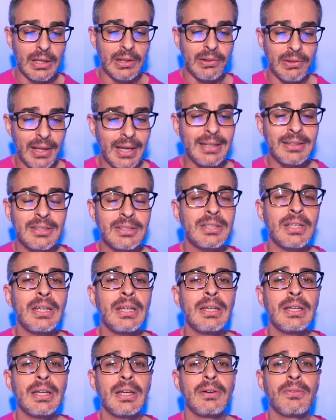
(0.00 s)
let's see
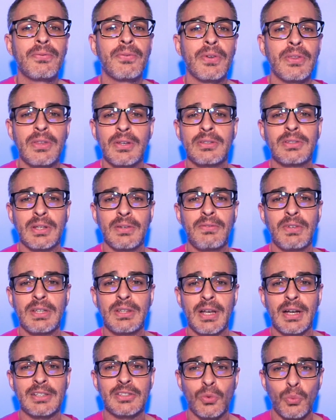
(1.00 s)
if this E V
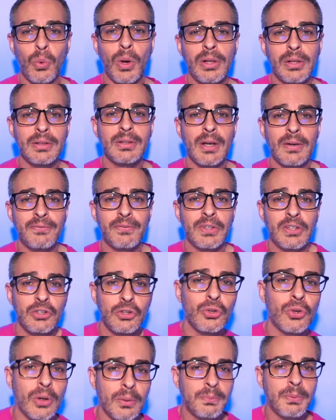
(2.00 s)
does well enough in
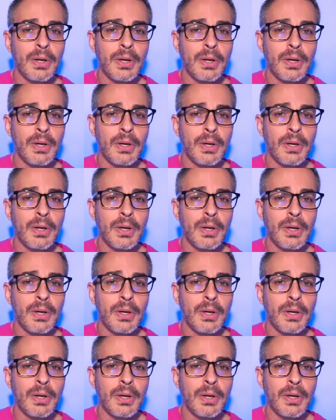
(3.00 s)
Europe